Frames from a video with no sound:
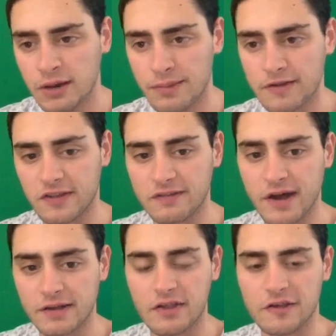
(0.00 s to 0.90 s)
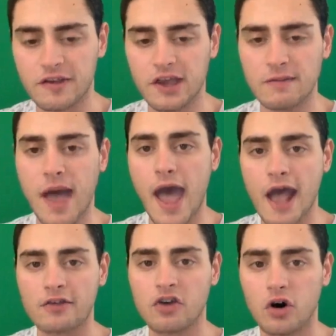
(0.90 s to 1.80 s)
based on the fact that this team
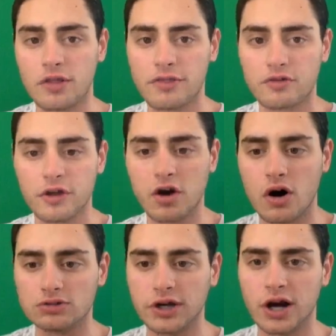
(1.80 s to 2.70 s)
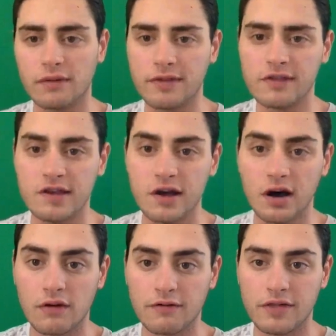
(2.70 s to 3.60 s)
has gone through the gauntlet of
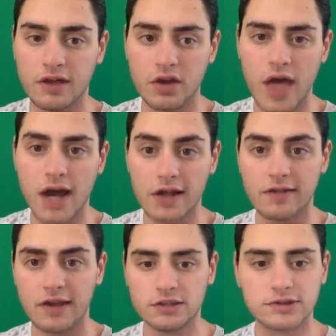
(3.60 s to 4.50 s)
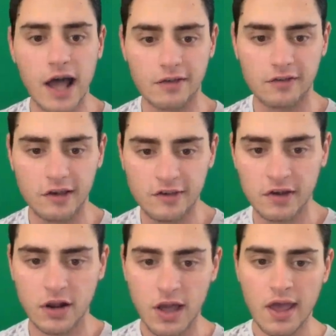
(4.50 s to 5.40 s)
the NIT last
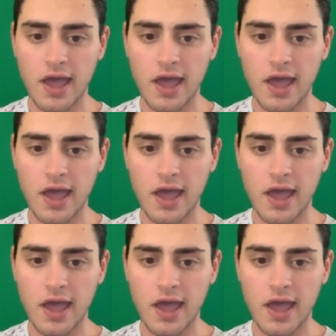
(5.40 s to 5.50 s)
season,